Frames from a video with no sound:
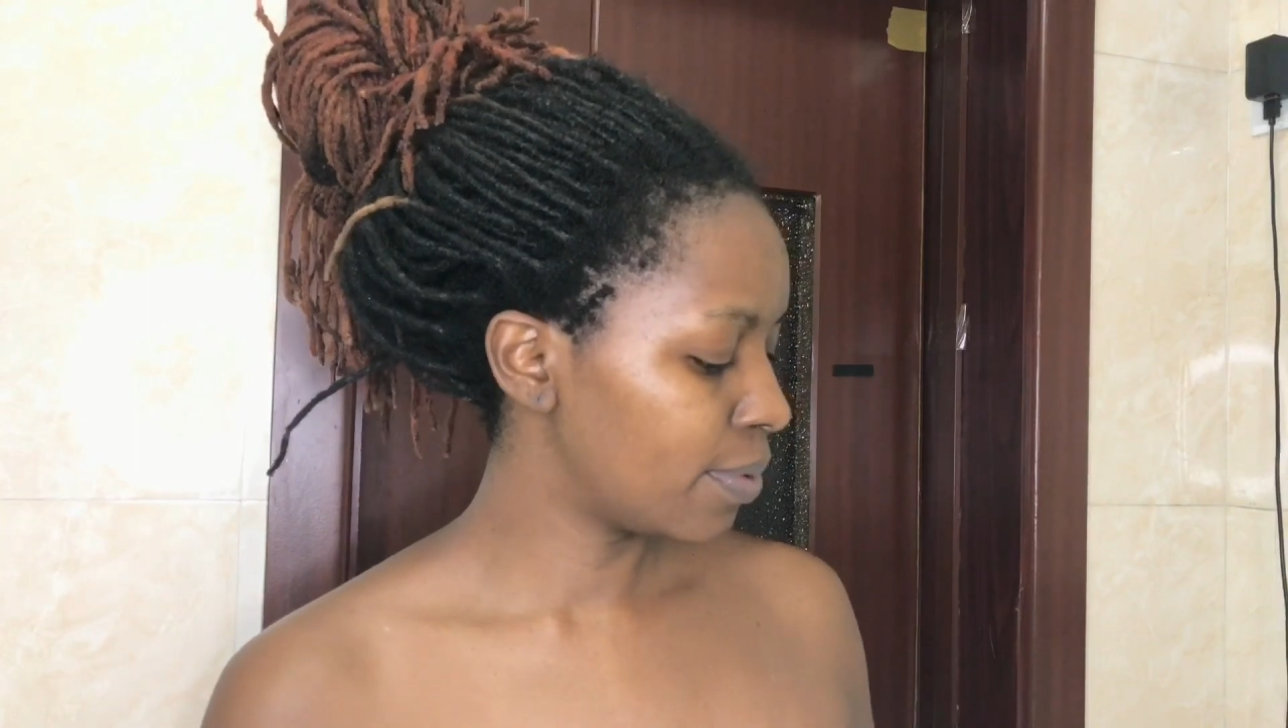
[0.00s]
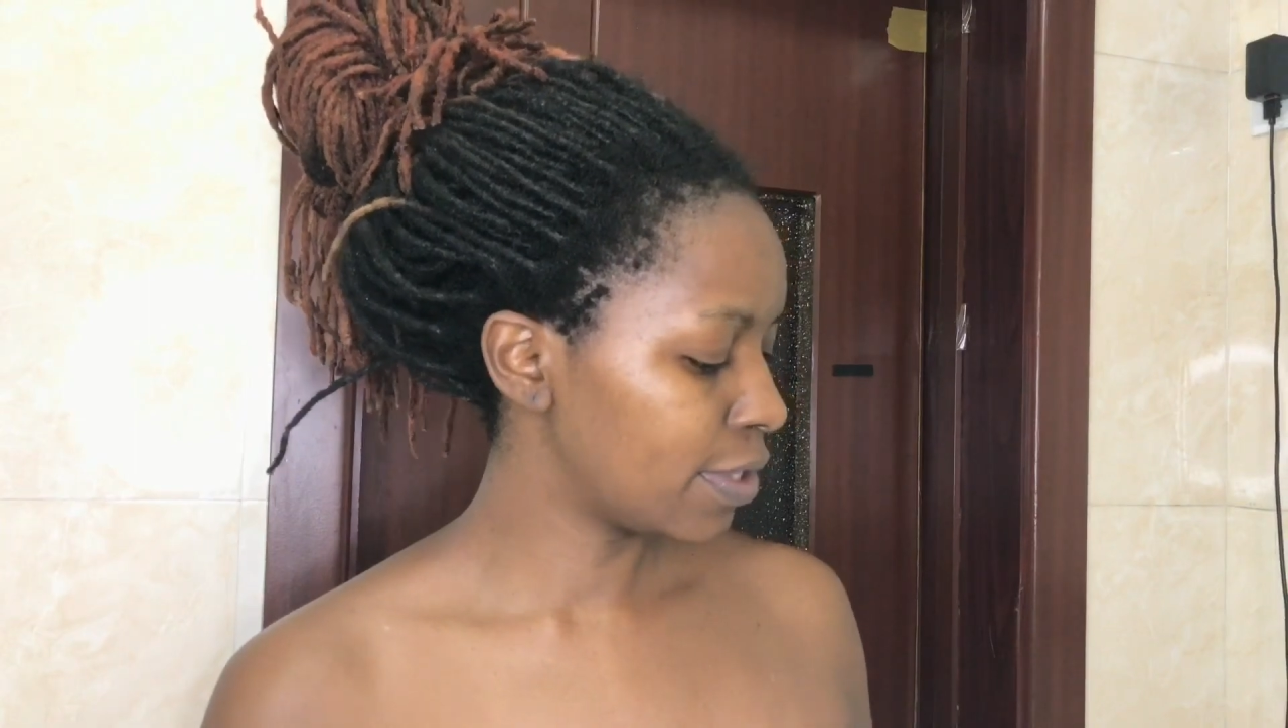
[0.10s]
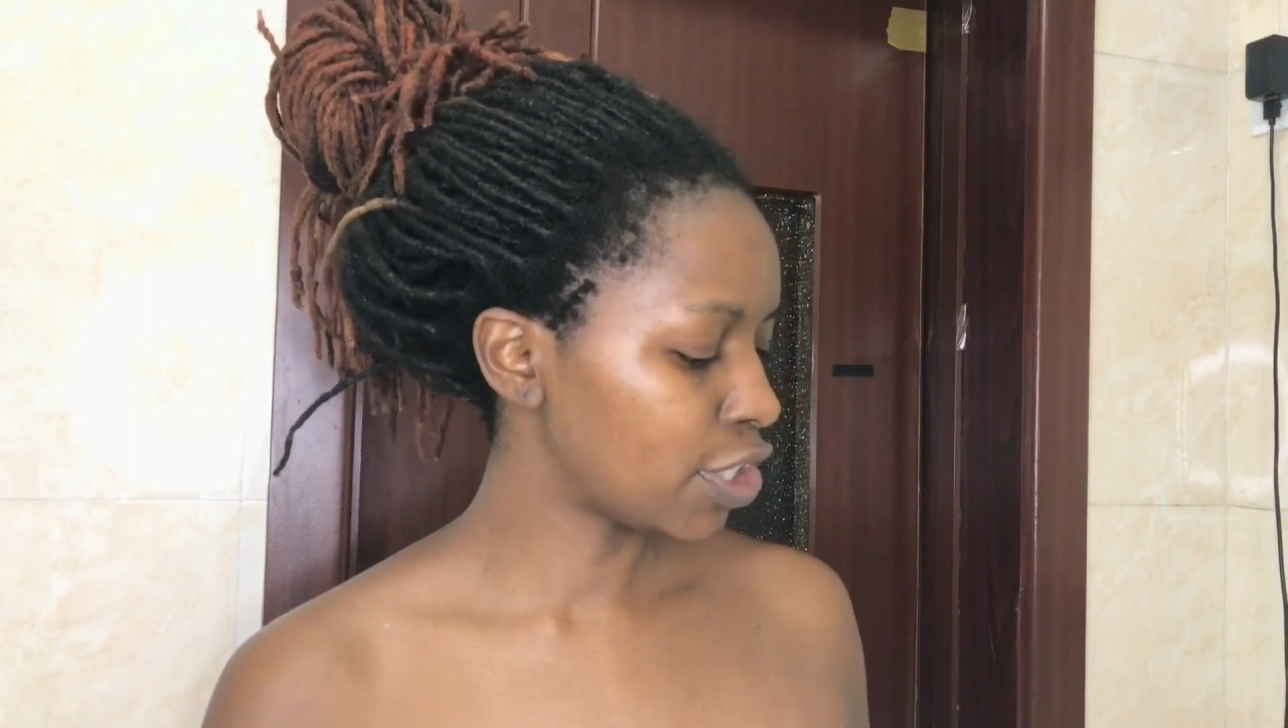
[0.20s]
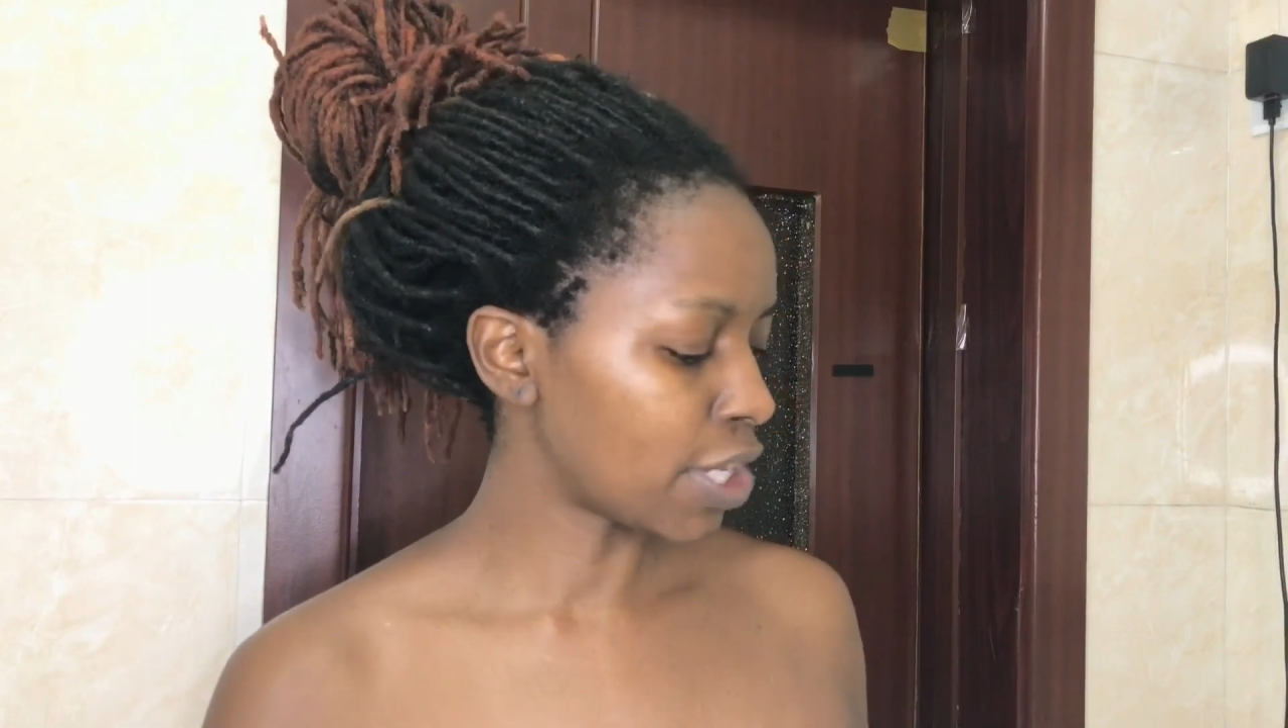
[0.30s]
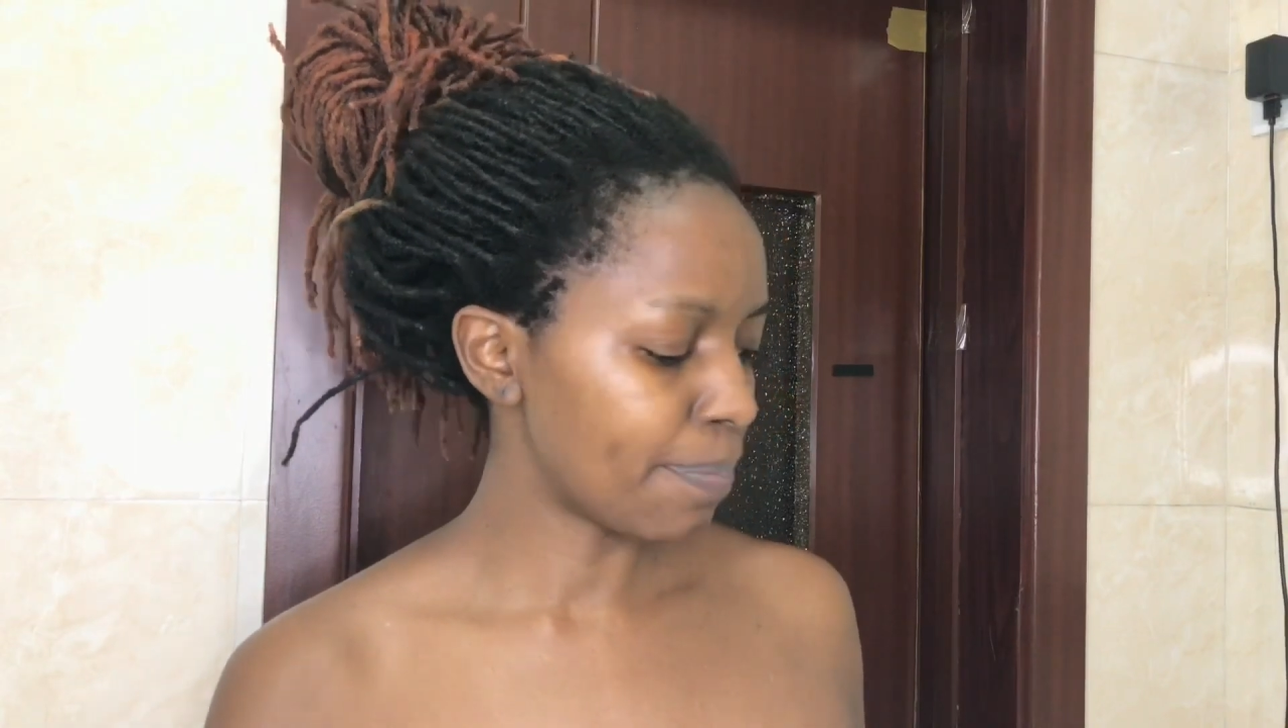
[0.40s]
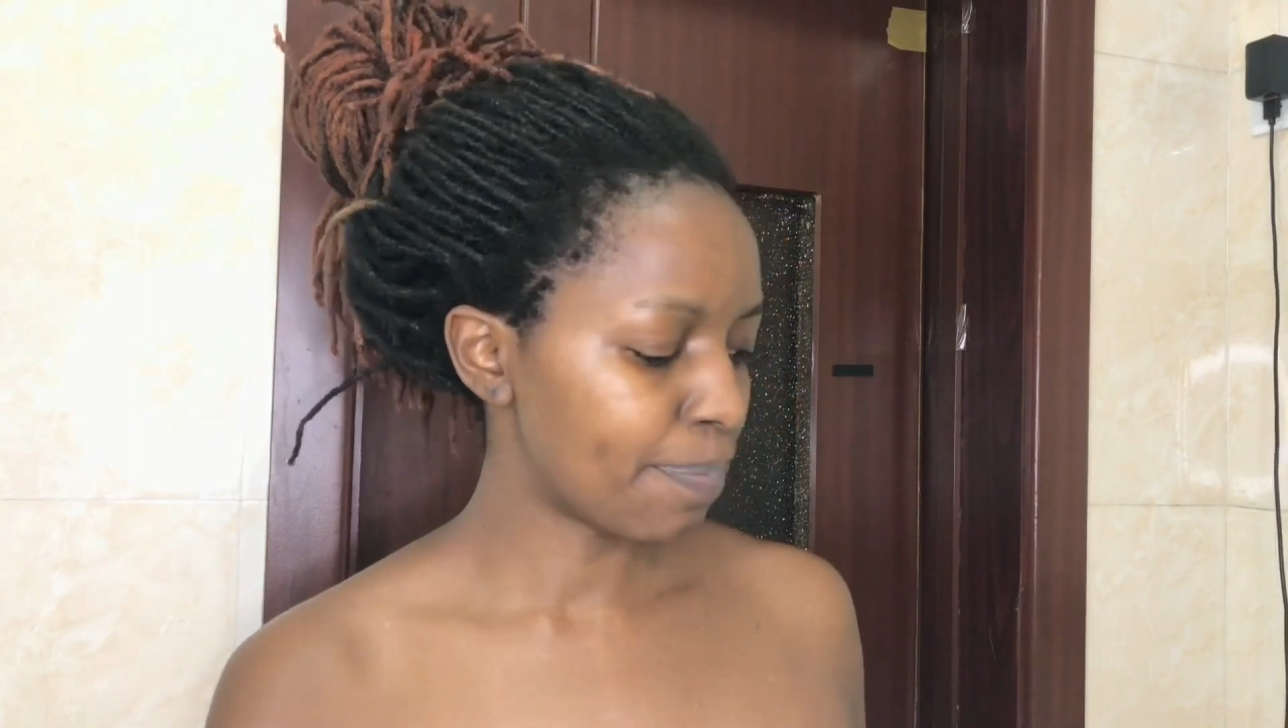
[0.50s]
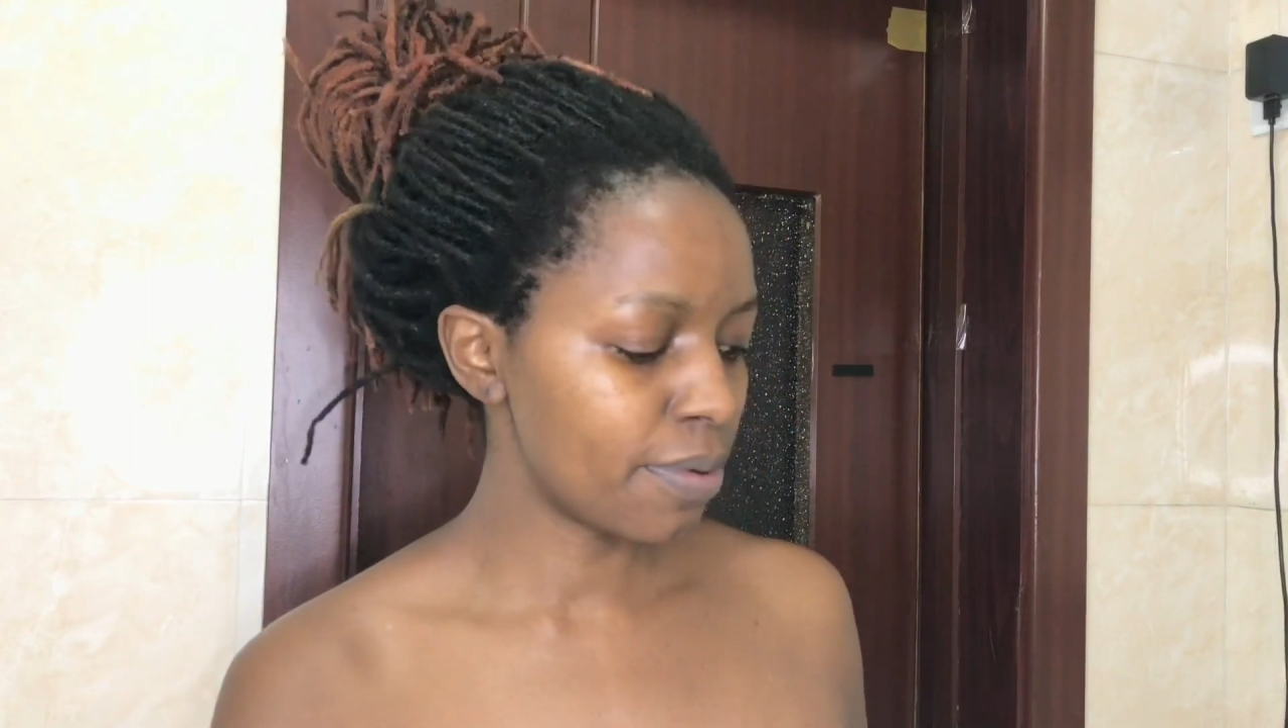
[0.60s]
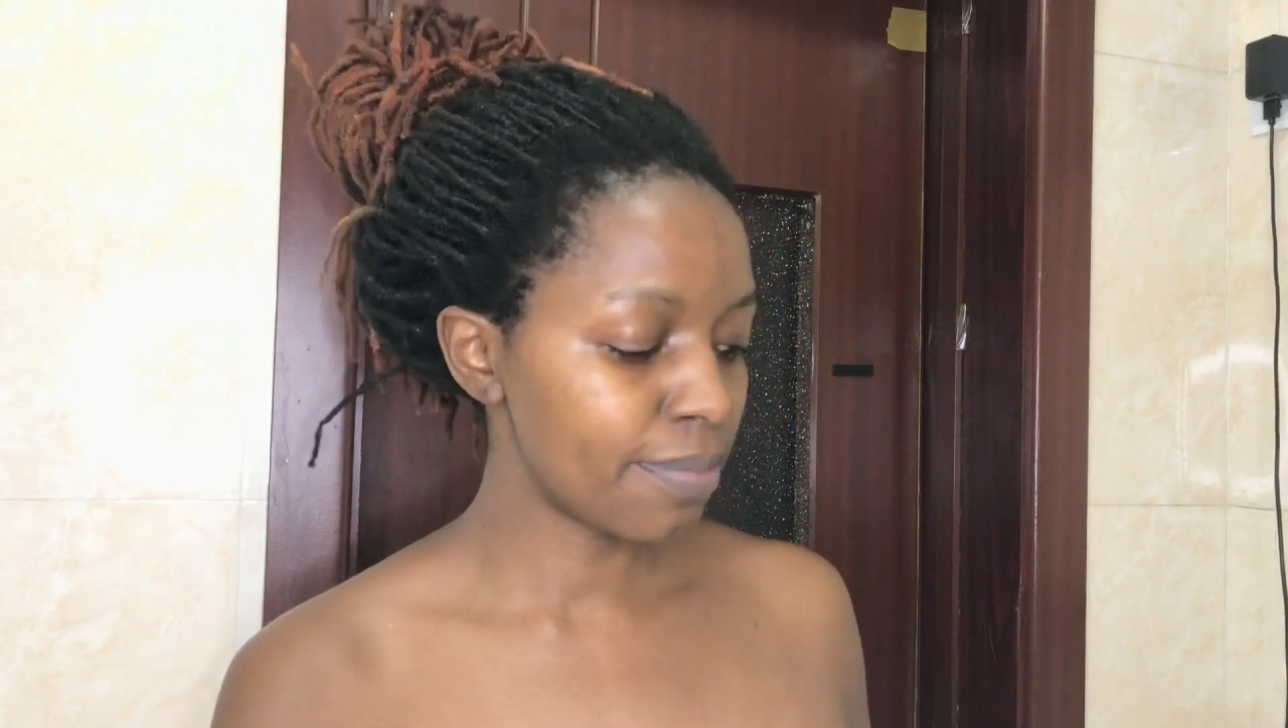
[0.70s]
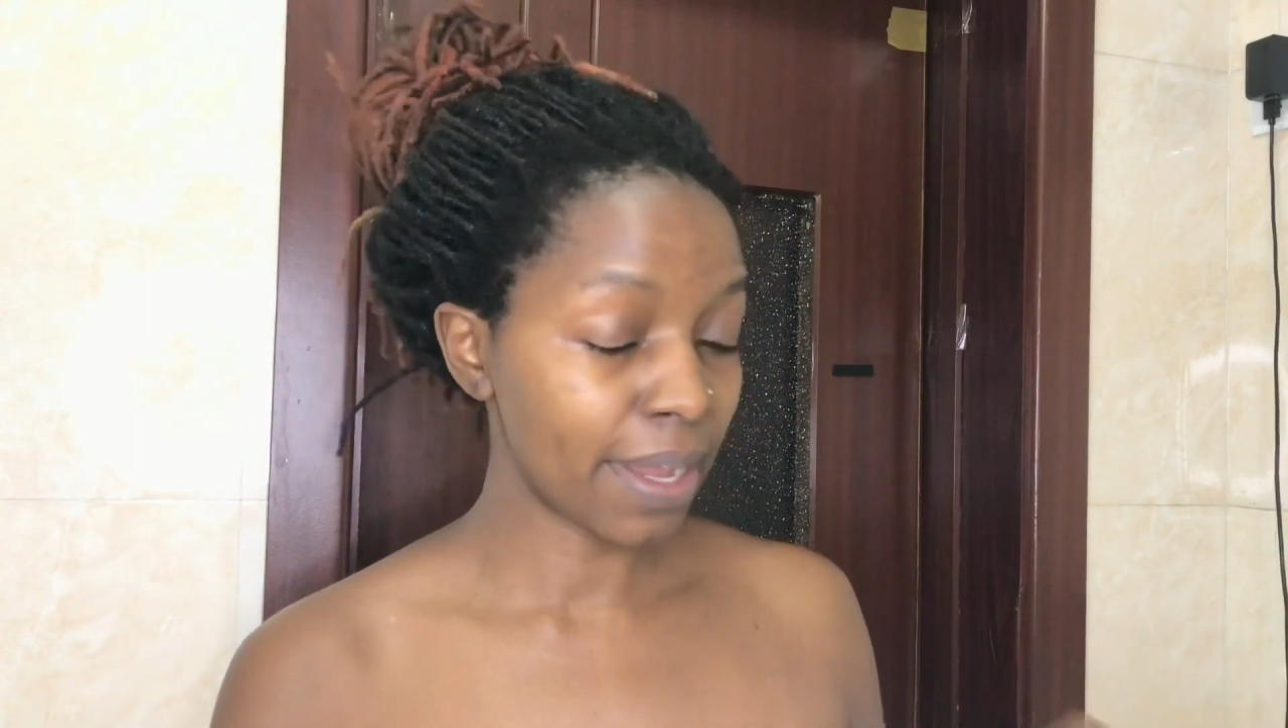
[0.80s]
shampoo my